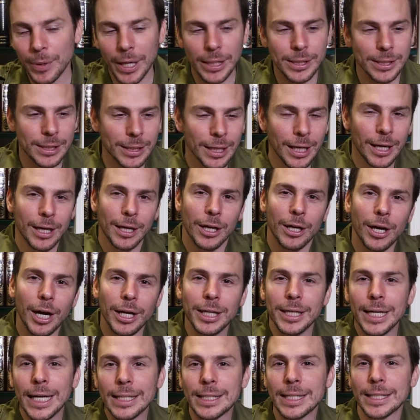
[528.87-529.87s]
That's a
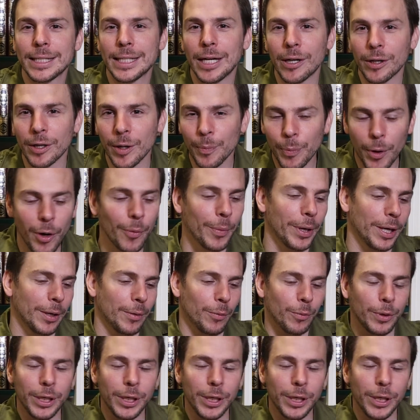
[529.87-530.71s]
necessary component.